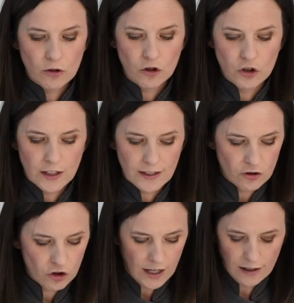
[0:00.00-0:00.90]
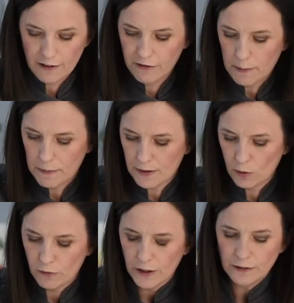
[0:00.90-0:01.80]
do is just gently flip this
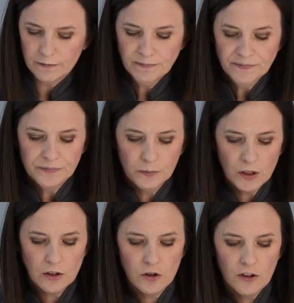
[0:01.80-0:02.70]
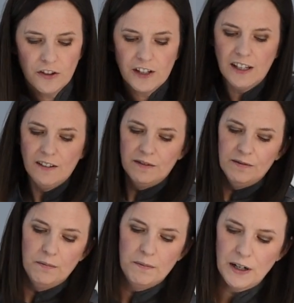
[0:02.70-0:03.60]
over. 1, 2, 3,
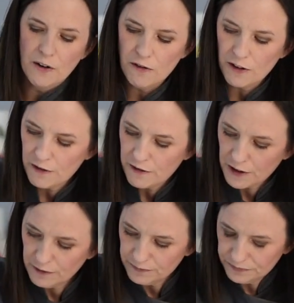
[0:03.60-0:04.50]
bring it over at the front.